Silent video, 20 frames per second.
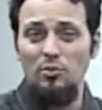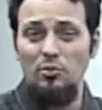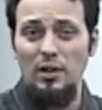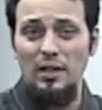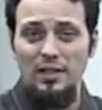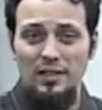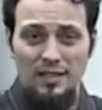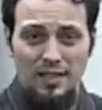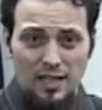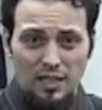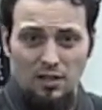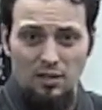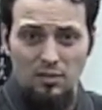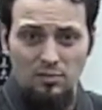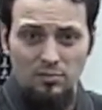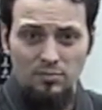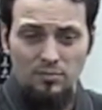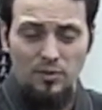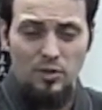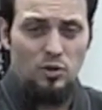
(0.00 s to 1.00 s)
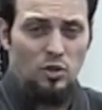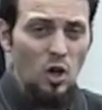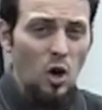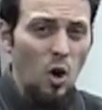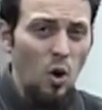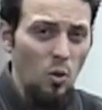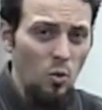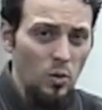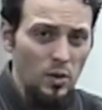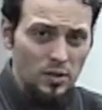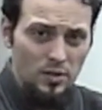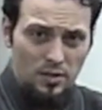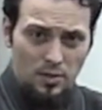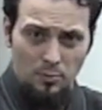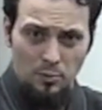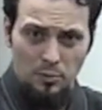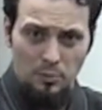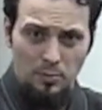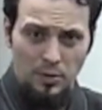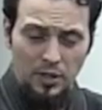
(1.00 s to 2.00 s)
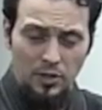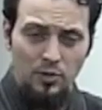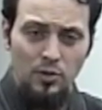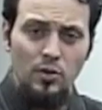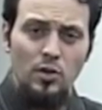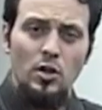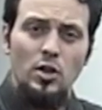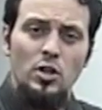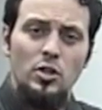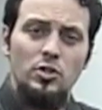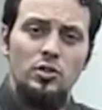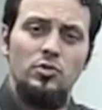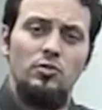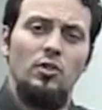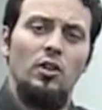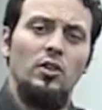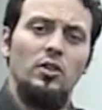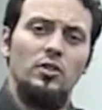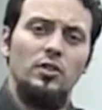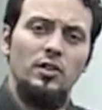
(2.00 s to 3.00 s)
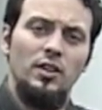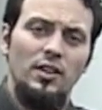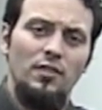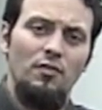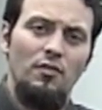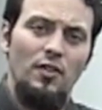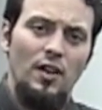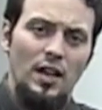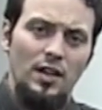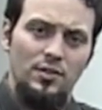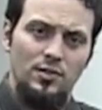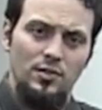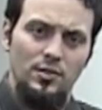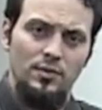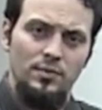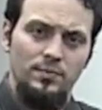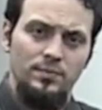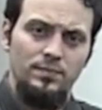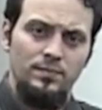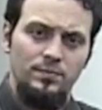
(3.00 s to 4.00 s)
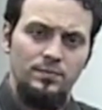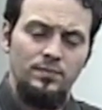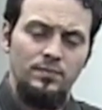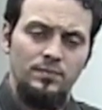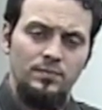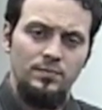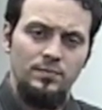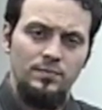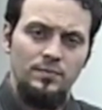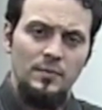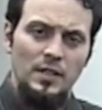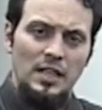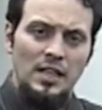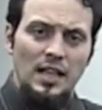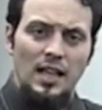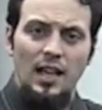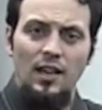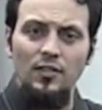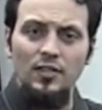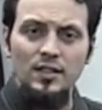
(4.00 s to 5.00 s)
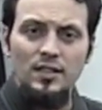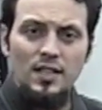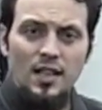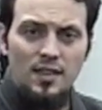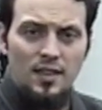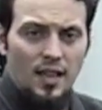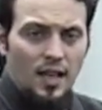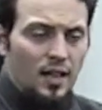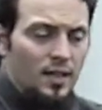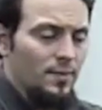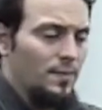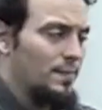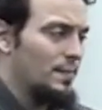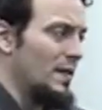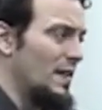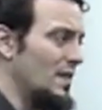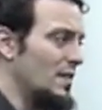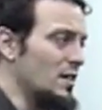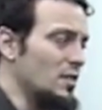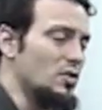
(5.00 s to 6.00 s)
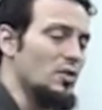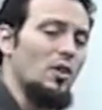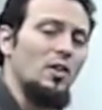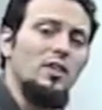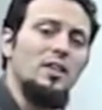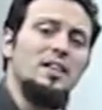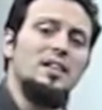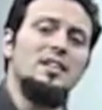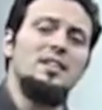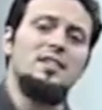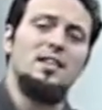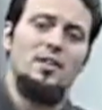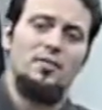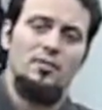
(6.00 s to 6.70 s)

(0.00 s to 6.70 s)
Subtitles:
do it right now? There's always someone bigger, stronger, and faster. Having said that, this art is